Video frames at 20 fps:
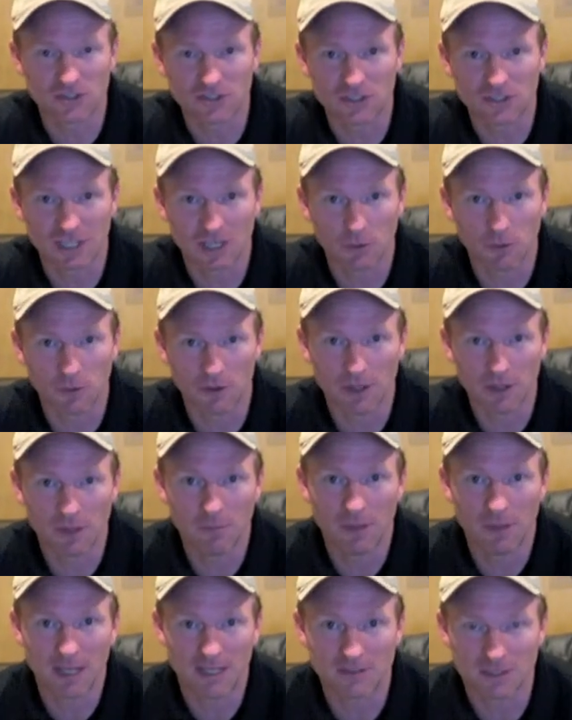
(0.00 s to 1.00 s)
of sticking with it
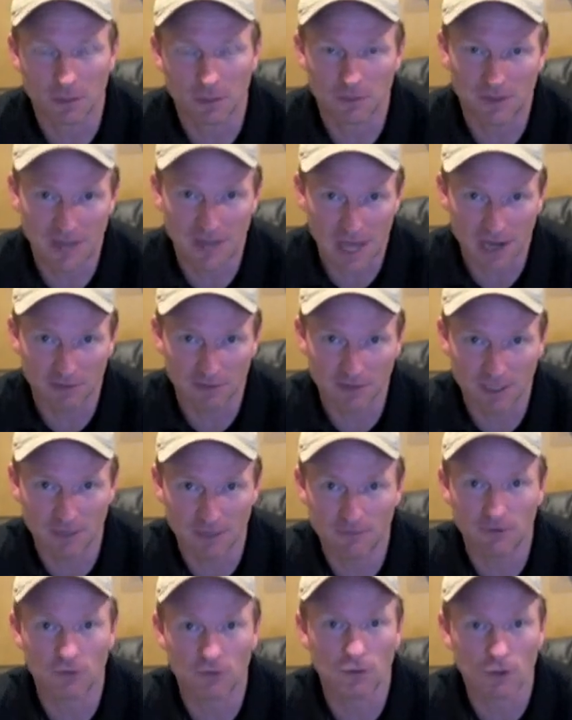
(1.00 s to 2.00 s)
and making something out of it
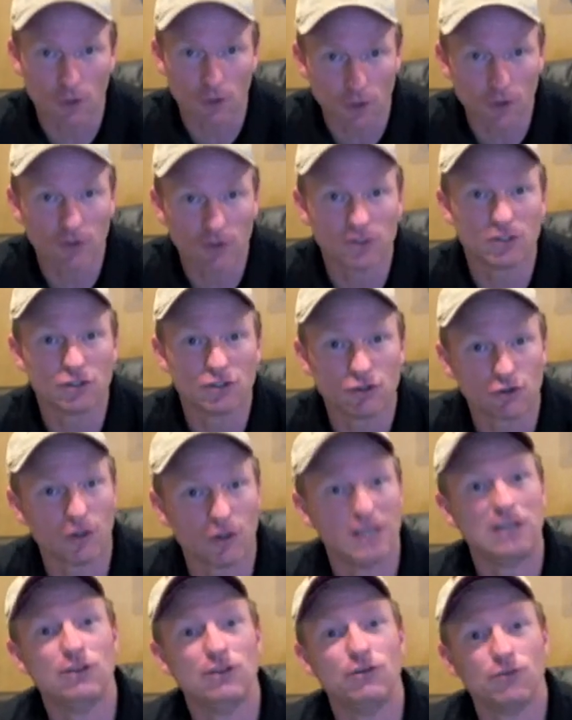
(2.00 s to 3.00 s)
if you learn to
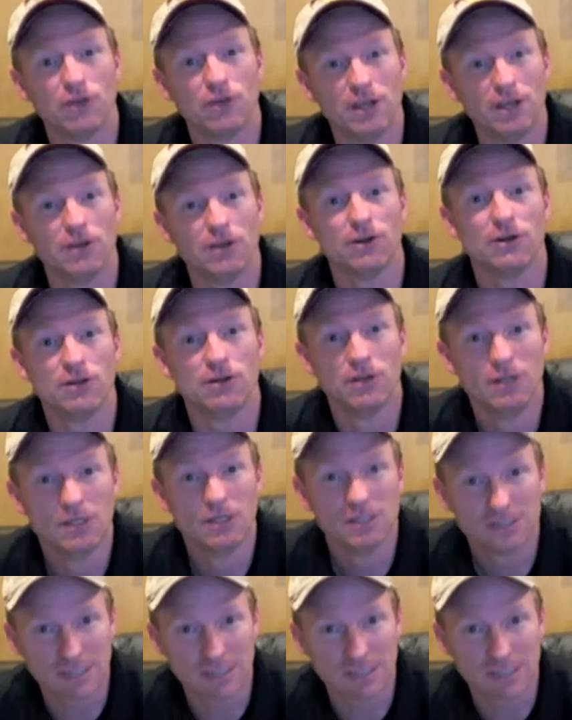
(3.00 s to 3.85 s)
train your ear